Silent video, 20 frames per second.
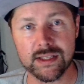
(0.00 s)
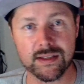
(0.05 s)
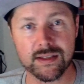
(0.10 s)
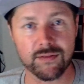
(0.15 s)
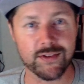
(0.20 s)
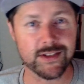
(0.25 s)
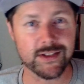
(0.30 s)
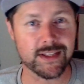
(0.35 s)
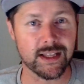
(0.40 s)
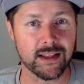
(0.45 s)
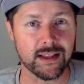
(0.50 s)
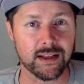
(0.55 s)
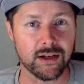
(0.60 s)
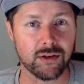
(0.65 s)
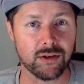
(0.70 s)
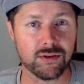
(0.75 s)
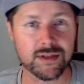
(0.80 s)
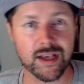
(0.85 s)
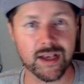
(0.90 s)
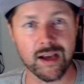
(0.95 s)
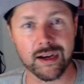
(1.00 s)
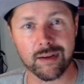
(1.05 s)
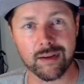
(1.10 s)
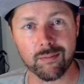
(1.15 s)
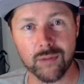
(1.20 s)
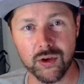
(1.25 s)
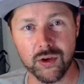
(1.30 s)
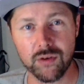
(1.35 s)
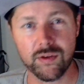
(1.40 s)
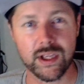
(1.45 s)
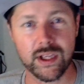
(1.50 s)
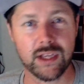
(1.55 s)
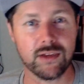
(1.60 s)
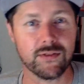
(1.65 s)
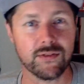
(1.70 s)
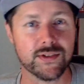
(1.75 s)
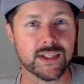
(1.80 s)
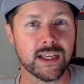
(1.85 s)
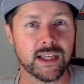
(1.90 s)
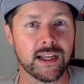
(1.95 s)
you've seen the new Sonic movie, you've
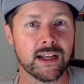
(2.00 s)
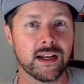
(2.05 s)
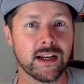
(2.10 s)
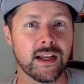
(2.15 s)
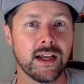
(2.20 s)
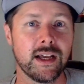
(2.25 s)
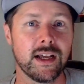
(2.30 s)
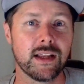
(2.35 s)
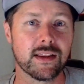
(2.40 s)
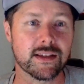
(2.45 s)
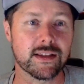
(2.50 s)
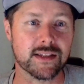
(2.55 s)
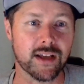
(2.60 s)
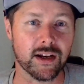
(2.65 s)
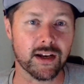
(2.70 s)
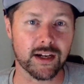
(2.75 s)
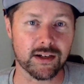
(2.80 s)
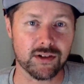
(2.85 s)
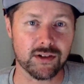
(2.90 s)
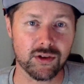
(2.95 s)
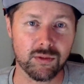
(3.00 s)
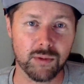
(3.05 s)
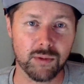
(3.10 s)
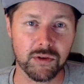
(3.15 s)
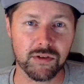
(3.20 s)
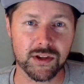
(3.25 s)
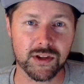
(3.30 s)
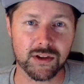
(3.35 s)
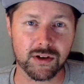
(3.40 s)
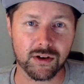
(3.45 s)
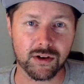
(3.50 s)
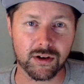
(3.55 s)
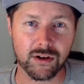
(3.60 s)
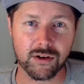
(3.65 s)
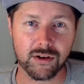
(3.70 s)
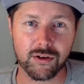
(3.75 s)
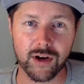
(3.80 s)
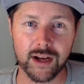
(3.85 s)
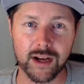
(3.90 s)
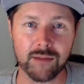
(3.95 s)
seen the Sonic 2 movie, they're
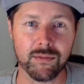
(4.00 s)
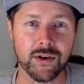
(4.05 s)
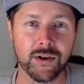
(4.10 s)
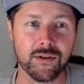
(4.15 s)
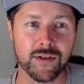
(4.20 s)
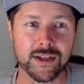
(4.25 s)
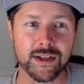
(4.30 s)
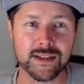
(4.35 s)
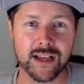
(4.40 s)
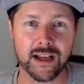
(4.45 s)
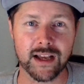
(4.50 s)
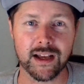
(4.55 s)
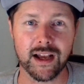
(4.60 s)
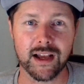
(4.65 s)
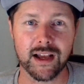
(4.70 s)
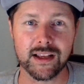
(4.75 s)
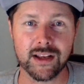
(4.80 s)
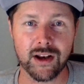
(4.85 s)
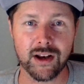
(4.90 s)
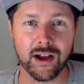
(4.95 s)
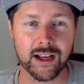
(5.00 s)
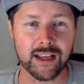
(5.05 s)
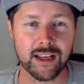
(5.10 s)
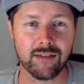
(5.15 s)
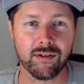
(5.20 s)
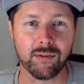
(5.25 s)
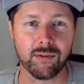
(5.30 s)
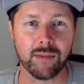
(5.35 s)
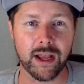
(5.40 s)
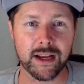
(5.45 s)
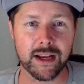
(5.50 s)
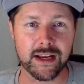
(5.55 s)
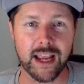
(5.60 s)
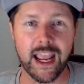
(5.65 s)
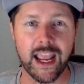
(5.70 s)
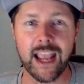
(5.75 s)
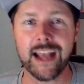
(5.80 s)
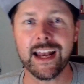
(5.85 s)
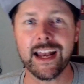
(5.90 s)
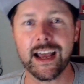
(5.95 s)
great movies. I give them like
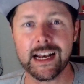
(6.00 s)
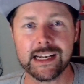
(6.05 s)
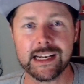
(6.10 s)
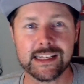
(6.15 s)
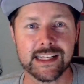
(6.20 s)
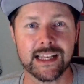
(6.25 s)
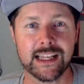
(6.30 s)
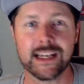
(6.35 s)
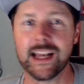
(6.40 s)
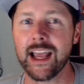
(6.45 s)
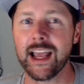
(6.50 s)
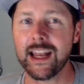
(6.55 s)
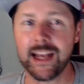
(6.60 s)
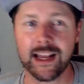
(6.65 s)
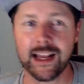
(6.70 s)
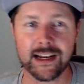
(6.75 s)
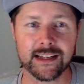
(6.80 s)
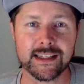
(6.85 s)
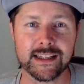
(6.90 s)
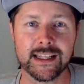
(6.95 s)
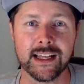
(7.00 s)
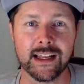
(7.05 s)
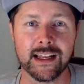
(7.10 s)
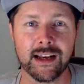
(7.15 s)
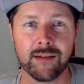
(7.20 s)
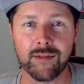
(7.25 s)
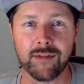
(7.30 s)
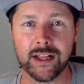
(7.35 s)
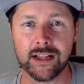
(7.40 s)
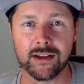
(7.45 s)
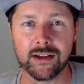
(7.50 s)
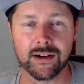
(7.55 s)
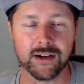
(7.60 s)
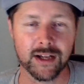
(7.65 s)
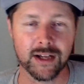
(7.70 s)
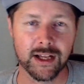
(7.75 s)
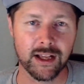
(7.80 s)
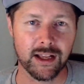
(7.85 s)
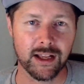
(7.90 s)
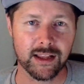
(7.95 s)
8 out of 10, 9 out of 10. I mean,
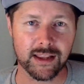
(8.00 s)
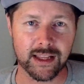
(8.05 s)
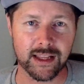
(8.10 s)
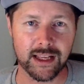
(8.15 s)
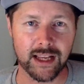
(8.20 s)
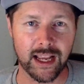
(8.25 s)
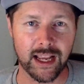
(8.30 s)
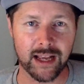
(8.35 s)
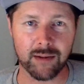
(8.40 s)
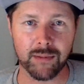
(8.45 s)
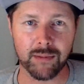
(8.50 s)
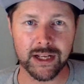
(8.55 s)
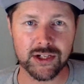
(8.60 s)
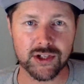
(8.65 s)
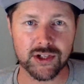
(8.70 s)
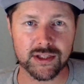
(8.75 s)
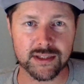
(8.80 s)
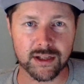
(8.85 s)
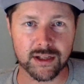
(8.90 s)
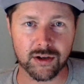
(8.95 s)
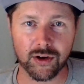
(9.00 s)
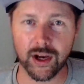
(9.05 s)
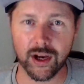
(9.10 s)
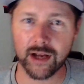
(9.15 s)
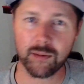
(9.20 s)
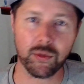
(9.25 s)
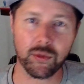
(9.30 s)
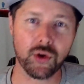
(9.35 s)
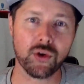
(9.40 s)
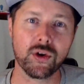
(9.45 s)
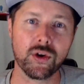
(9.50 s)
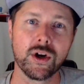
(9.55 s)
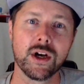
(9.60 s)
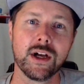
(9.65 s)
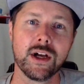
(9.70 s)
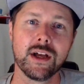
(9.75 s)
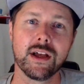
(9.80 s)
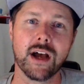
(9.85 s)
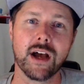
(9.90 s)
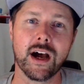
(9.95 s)
The animation's incredible.
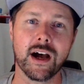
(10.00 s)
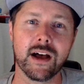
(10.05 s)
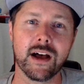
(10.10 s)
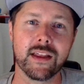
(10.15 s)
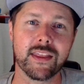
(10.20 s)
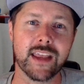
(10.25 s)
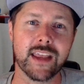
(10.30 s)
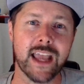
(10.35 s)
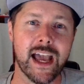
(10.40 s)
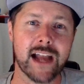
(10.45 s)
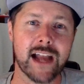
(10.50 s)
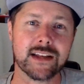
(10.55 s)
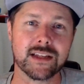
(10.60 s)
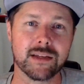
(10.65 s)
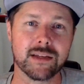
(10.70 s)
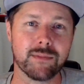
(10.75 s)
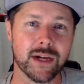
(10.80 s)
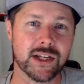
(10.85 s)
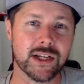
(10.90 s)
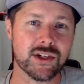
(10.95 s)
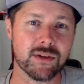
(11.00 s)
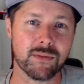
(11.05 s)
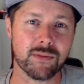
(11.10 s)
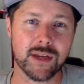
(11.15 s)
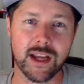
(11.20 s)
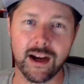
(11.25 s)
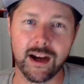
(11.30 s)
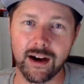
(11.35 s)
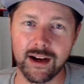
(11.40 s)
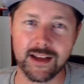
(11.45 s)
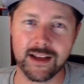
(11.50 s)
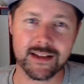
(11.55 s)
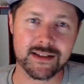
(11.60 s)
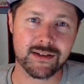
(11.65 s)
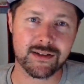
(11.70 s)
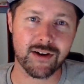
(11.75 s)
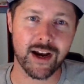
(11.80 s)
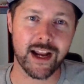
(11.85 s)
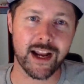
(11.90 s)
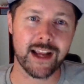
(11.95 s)
The acting by Jim Carrey is
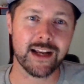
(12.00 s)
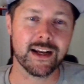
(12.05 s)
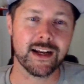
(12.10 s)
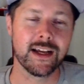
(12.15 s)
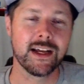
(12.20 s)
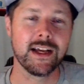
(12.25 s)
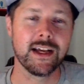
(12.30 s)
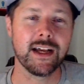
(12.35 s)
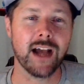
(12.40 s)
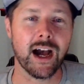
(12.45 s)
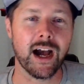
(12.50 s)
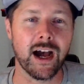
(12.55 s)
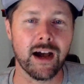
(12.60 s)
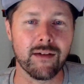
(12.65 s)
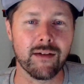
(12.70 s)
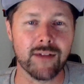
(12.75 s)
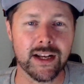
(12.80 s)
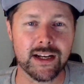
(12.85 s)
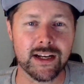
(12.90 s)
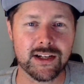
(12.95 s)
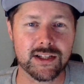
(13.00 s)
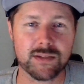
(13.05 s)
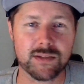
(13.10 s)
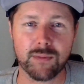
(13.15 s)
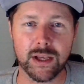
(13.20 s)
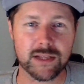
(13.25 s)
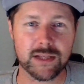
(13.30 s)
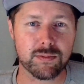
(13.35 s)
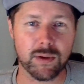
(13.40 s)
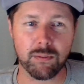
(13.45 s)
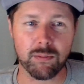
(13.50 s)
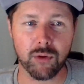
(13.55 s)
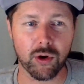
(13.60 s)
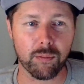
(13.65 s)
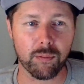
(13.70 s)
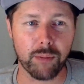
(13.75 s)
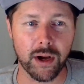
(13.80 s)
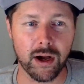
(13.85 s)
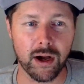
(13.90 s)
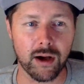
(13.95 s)
great. And it just makes me more
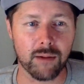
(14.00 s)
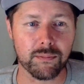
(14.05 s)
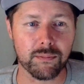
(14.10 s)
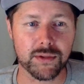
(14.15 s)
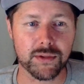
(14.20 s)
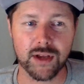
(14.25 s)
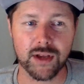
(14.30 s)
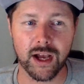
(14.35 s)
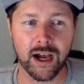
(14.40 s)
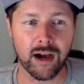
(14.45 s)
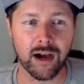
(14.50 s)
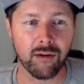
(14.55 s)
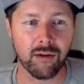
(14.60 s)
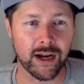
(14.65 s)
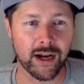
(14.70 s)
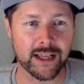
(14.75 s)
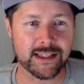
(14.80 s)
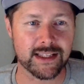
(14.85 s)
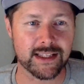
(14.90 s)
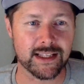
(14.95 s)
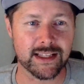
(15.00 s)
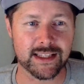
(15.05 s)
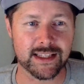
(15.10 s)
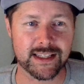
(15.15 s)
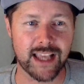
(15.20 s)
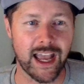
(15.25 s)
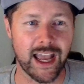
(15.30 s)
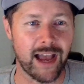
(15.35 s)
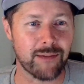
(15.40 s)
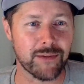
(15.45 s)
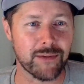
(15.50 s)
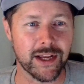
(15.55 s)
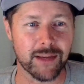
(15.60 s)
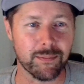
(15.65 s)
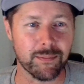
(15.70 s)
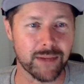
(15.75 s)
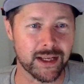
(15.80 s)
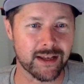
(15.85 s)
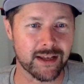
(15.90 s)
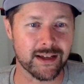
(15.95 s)
pumped when I see this cabinet,
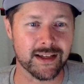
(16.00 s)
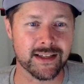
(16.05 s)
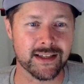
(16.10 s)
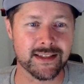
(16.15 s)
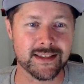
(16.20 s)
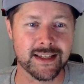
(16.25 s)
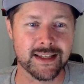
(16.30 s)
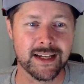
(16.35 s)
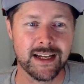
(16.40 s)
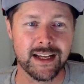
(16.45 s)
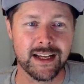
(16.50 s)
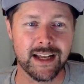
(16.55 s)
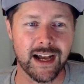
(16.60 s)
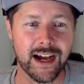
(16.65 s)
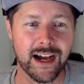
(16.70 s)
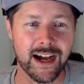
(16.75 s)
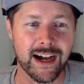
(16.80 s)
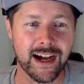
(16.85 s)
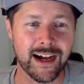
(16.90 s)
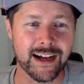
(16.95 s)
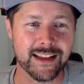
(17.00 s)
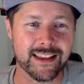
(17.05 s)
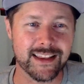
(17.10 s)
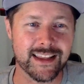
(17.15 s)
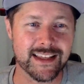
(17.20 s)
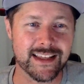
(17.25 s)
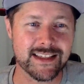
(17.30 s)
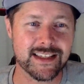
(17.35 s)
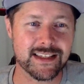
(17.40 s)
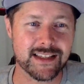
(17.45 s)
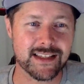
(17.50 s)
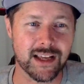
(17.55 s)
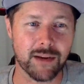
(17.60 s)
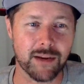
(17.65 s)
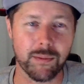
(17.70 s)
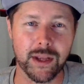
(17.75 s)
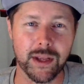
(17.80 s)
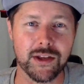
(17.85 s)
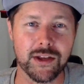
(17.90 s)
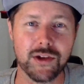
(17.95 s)
because this is going to
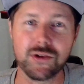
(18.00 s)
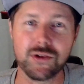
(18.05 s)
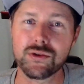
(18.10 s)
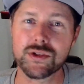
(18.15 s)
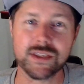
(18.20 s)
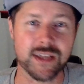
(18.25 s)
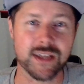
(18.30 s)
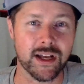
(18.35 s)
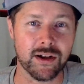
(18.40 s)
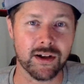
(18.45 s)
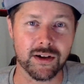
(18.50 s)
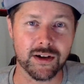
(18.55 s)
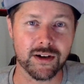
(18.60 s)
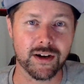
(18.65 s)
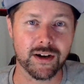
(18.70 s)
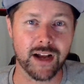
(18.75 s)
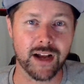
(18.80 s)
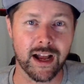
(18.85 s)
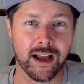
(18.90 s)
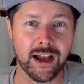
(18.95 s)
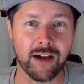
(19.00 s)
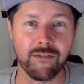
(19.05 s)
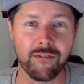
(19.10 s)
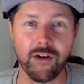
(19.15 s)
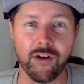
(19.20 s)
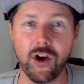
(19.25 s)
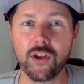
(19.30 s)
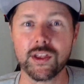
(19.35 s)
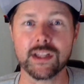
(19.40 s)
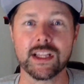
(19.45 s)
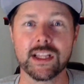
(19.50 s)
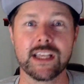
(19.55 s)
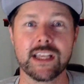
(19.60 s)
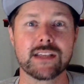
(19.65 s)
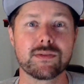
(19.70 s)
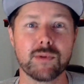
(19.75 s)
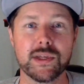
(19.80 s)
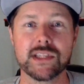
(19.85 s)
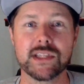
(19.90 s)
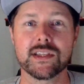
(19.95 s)
be a huge seller. Of all the leaks
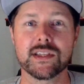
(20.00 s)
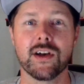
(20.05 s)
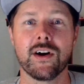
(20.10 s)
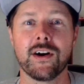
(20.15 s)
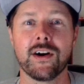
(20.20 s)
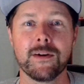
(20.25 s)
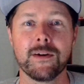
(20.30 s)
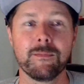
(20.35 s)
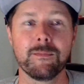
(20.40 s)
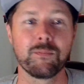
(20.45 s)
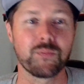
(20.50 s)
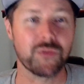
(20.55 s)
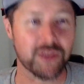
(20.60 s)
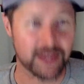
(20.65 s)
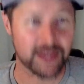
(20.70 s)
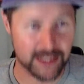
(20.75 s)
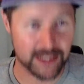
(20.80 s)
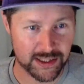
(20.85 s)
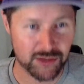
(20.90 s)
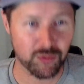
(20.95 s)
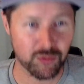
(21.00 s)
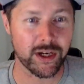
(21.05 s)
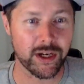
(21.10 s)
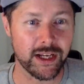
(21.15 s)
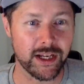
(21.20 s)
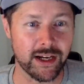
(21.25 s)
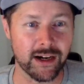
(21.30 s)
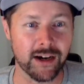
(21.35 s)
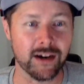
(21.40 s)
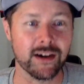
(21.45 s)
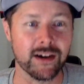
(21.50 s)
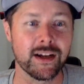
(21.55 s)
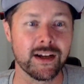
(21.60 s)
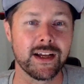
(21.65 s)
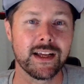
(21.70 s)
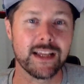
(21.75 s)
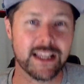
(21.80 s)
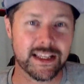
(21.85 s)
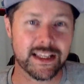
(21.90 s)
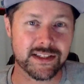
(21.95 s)
we saw, this one here
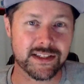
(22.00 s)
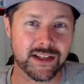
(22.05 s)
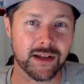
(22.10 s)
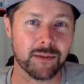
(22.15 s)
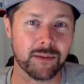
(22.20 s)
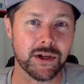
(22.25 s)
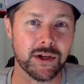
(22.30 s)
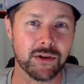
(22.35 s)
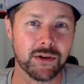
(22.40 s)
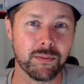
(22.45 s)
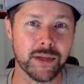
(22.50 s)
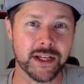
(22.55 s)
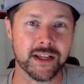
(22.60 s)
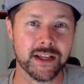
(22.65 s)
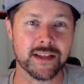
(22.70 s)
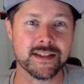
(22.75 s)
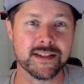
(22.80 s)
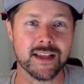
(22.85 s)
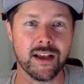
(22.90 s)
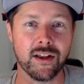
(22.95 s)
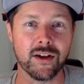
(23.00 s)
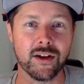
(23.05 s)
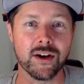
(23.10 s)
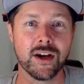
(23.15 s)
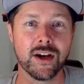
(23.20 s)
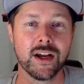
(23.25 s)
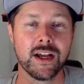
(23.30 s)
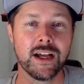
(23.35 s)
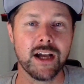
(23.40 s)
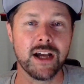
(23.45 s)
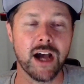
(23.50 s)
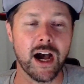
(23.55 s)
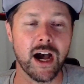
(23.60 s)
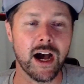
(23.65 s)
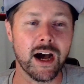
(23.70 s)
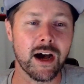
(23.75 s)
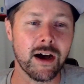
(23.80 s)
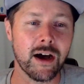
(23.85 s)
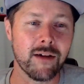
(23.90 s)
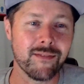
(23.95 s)
is going to be your biggest seller.
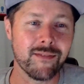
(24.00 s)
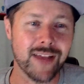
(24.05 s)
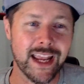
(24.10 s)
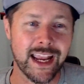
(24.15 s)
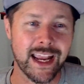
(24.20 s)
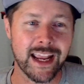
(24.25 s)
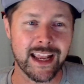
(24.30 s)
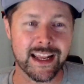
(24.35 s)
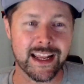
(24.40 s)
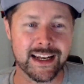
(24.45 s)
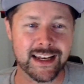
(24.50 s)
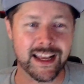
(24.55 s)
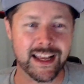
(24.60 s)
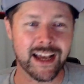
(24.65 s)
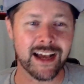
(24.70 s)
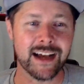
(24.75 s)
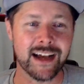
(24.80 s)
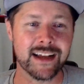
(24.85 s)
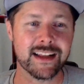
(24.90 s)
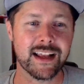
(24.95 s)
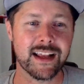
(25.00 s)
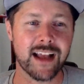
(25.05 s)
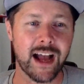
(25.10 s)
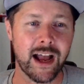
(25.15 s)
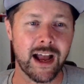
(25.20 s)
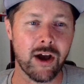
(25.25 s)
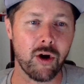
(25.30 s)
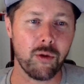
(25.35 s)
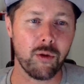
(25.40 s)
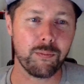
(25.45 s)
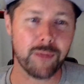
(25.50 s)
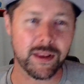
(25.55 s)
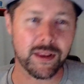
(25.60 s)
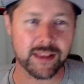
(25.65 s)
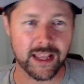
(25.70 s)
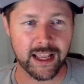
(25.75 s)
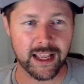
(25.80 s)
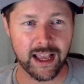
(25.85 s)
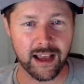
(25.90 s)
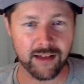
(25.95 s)
And I hope that
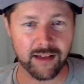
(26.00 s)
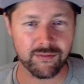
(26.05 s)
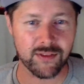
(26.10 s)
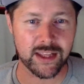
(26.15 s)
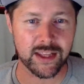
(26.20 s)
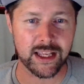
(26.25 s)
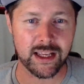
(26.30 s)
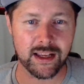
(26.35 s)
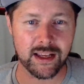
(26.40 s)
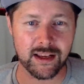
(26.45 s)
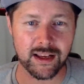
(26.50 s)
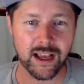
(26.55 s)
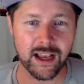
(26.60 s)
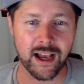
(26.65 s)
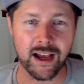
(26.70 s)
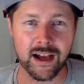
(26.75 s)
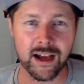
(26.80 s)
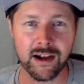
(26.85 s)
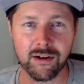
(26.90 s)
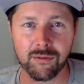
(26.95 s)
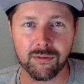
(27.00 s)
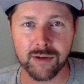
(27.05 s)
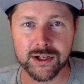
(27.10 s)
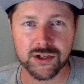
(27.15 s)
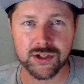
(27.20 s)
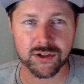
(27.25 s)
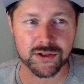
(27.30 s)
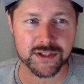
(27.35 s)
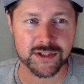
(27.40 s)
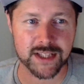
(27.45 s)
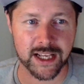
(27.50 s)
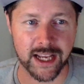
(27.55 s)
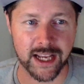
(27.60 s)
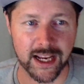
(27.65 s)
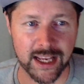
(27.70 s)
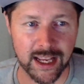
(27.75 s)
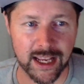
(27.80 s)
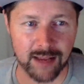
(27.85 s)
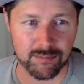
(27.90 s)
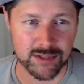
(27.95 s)
they have the original Sega
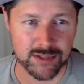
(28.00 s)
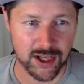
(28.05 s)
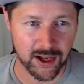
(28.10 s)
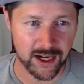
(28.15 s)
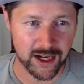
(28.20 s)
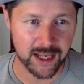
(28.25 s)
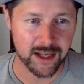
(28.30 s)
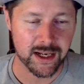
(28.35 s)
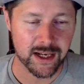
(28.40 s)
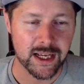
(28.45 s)
games on it.